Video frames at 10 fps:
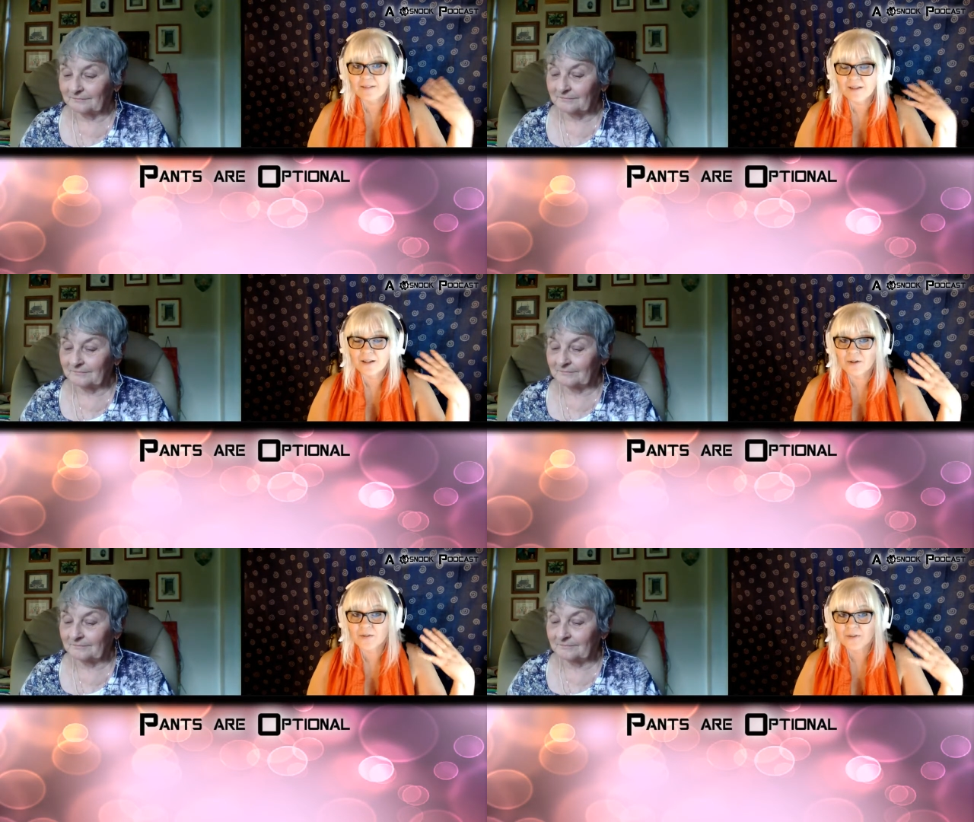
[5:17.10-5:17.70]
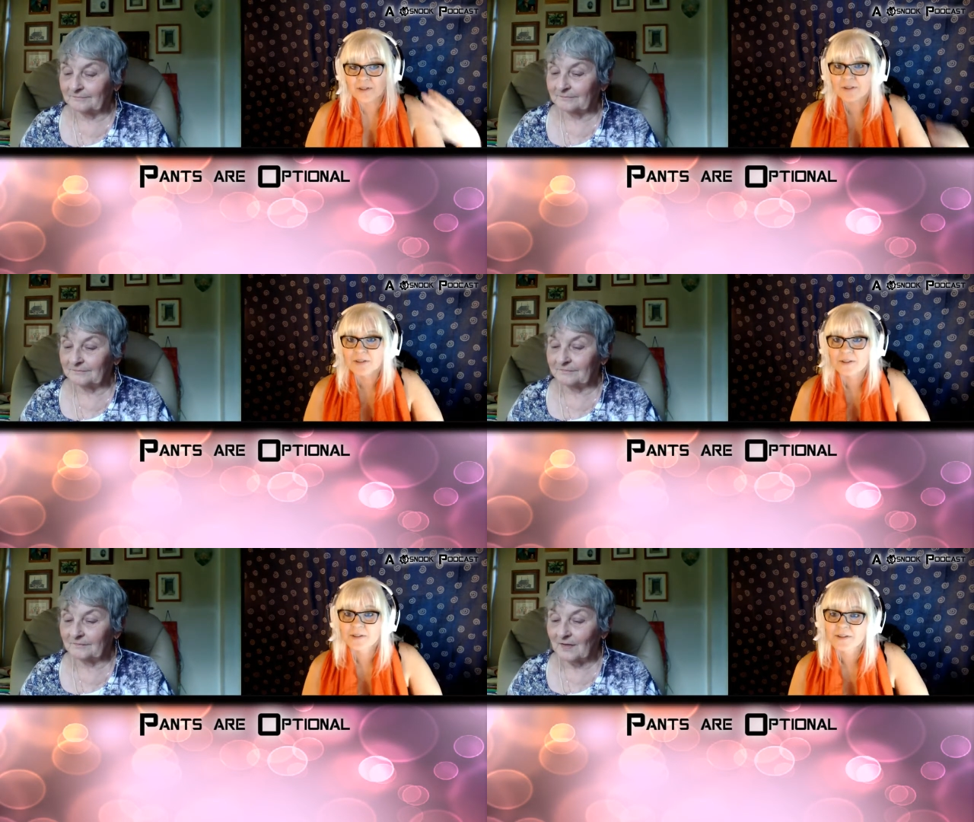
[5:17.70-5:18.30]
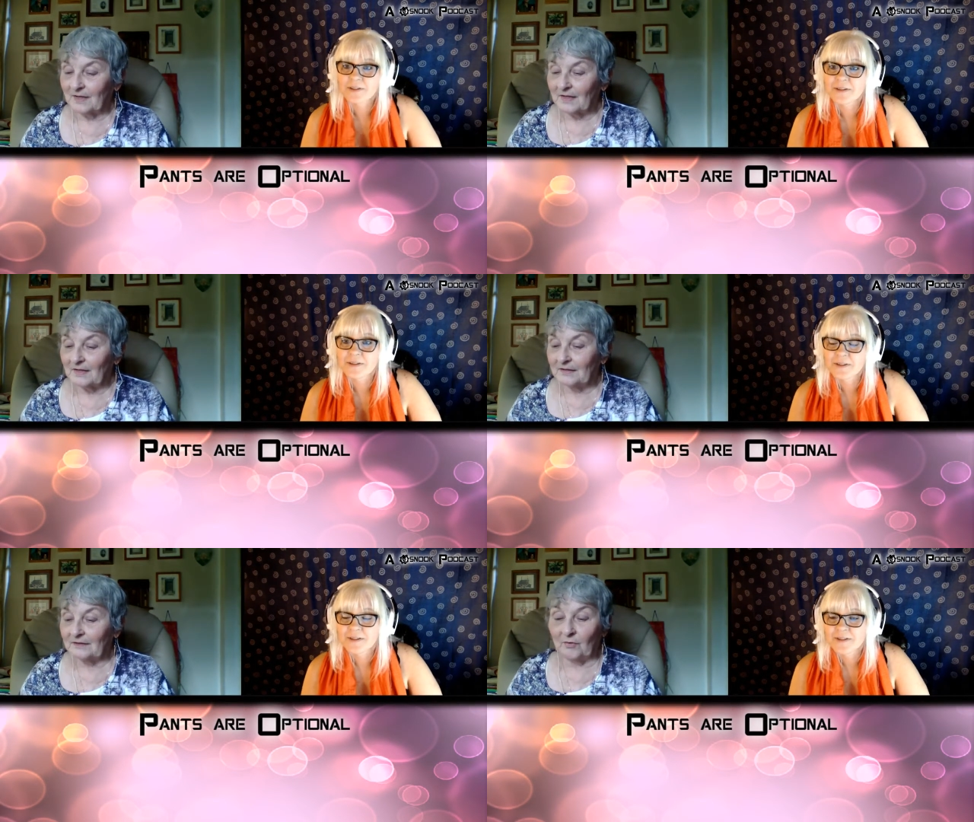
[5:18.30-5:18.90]
Speaker 1: all over.
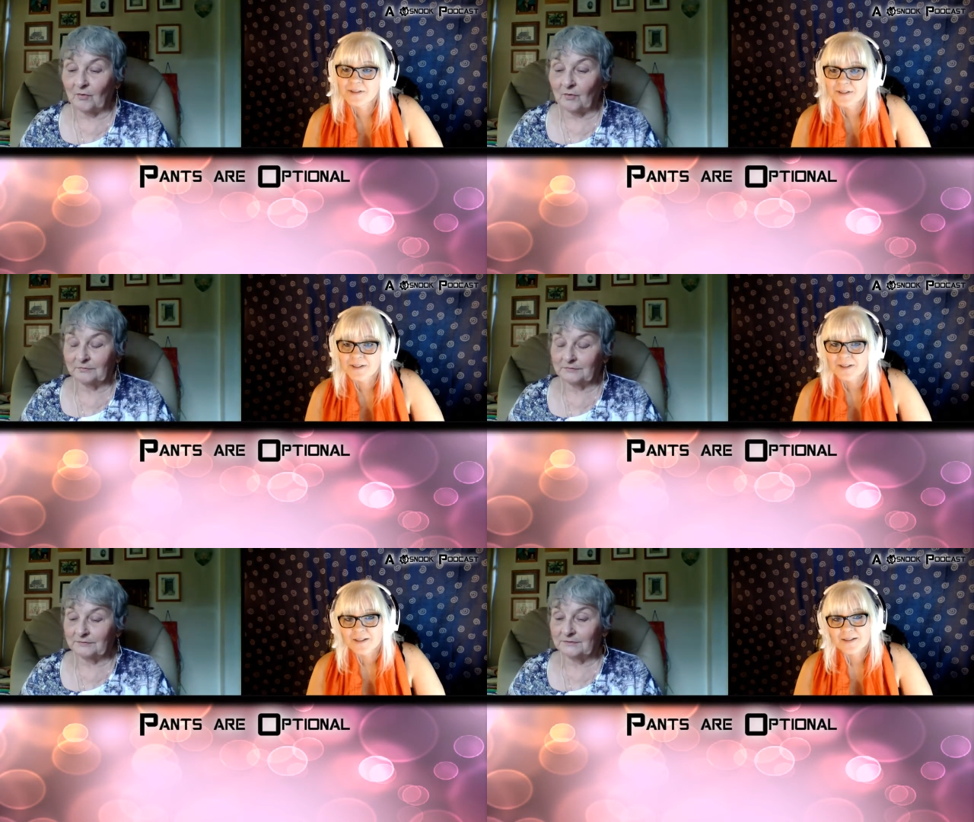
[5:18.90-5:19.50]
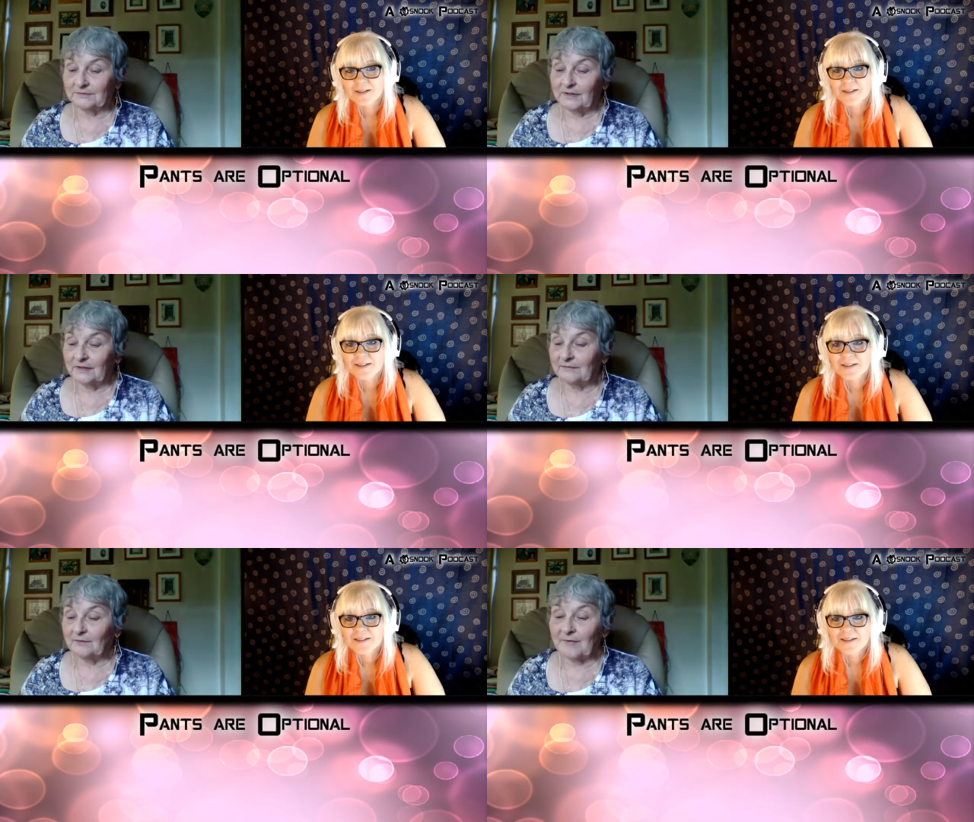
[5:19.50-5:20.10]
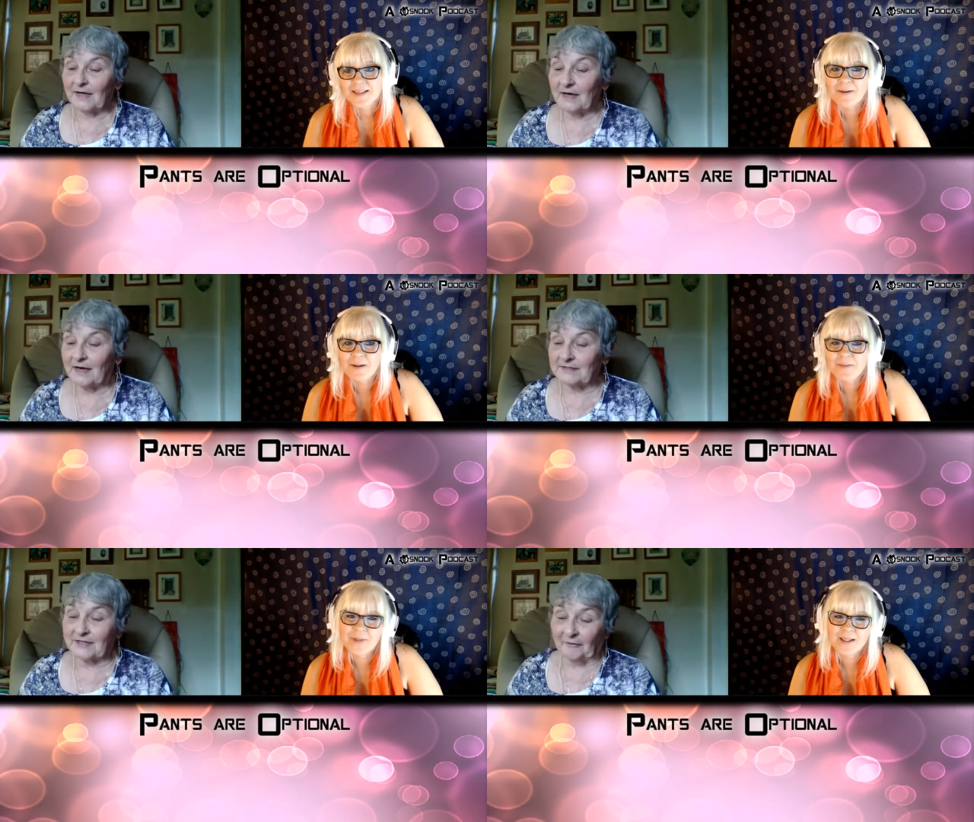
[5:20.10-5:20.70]
Speaker 2: No, no, my
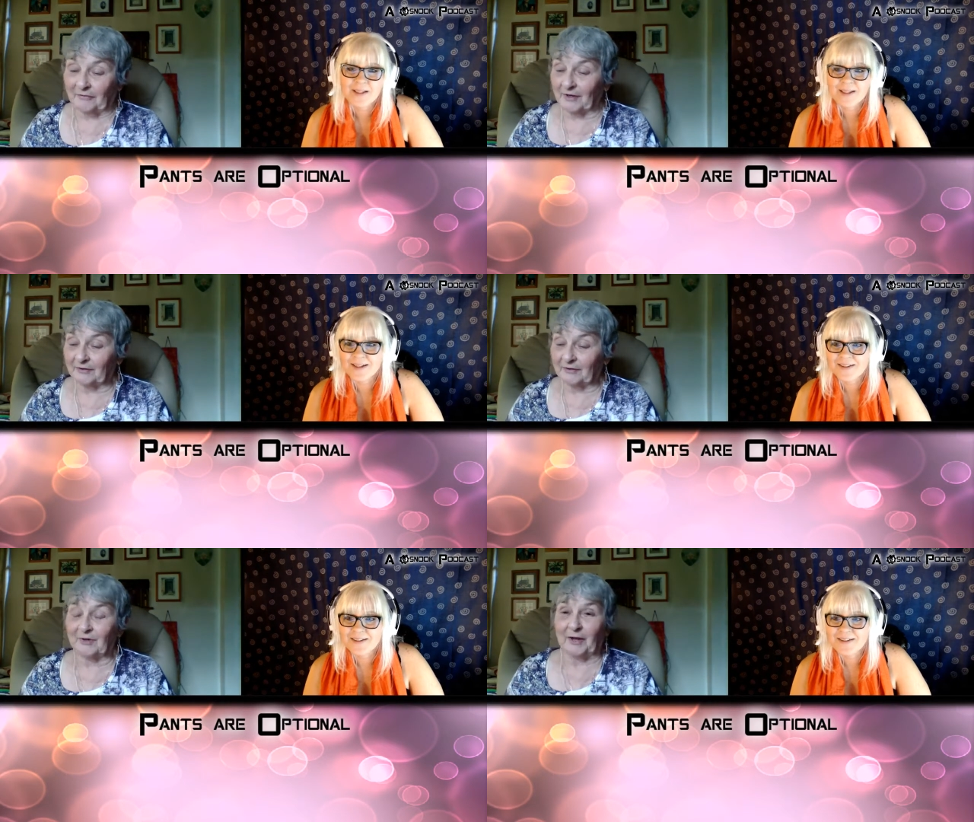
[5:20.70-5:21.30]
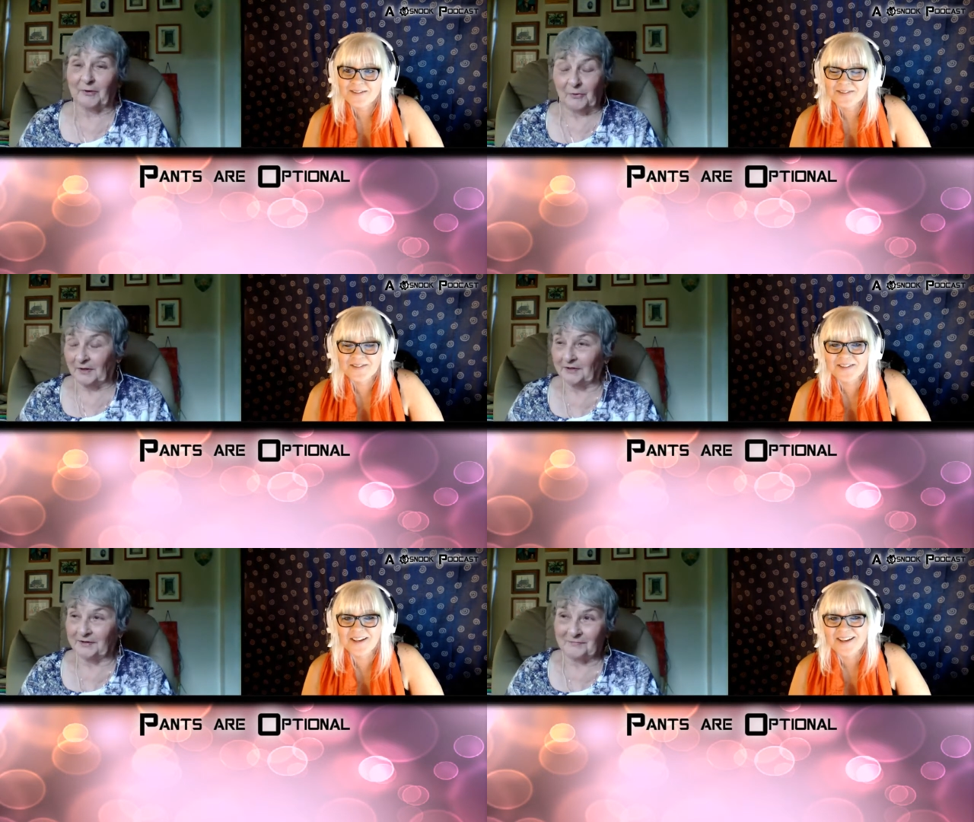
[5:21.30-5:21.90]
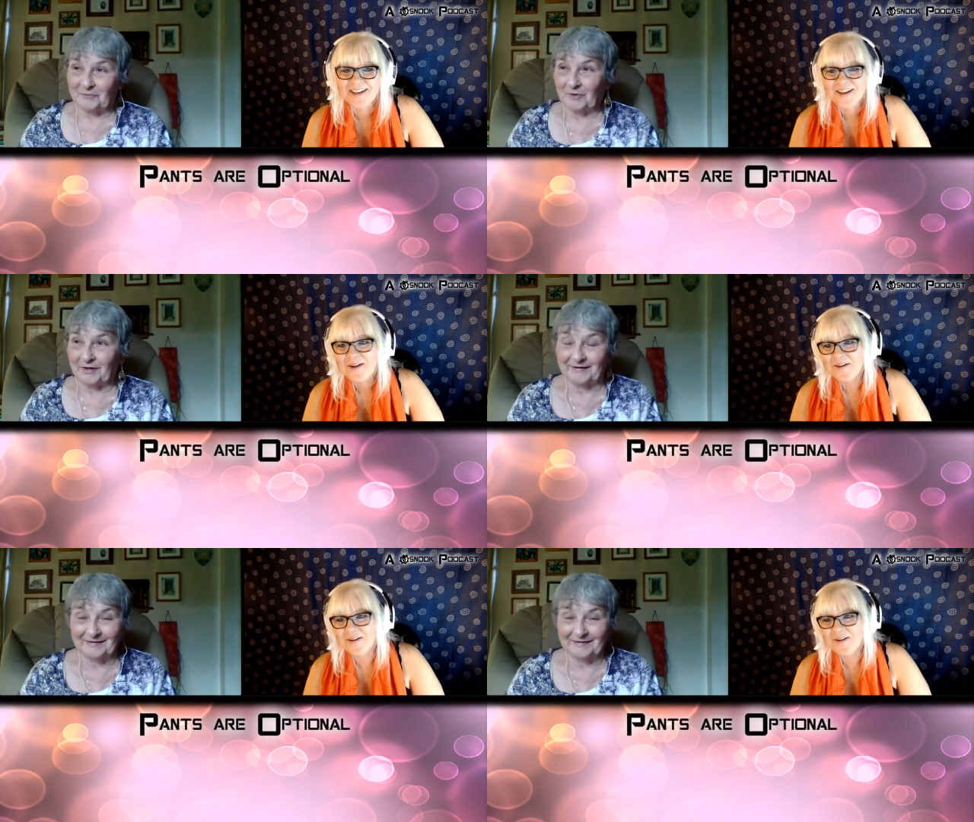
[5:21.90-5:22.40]
that eyes aren't that good. I don't want any more.